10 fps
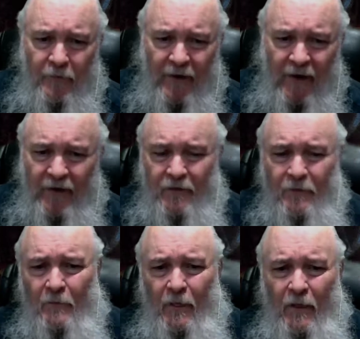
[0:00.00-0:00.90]
that
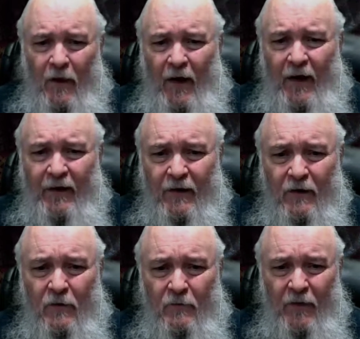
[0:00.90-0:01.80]
I
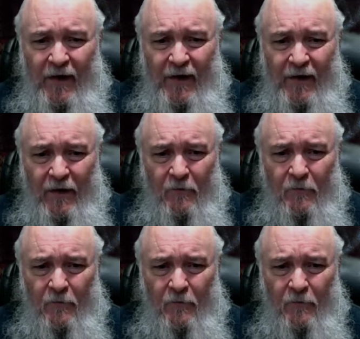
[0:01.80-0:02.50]
am a